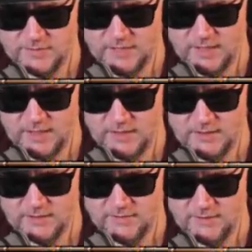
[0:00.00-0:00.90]
Yeah.
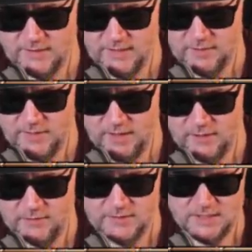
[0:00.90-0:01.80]
Then the Elaine
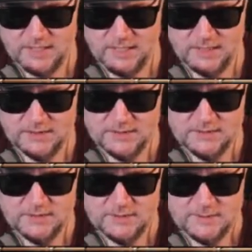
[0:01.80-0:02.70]
battle. Yeah.
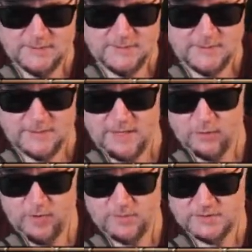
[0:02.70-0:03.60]
And I
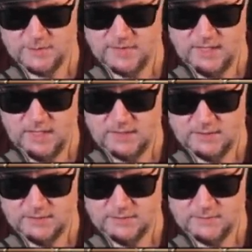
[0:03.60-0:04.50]
remember some of that
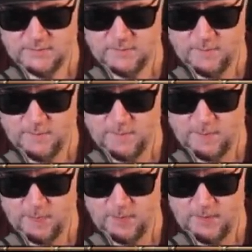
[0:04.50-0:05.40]

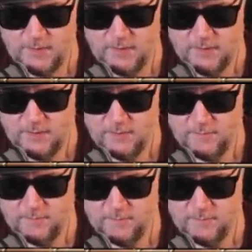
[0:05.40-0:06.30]

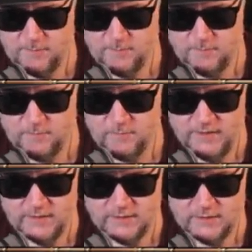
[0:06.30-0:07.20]
um,
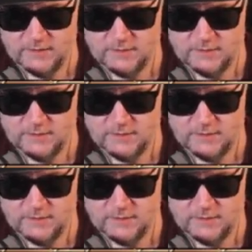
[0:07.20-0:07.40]
vaguely.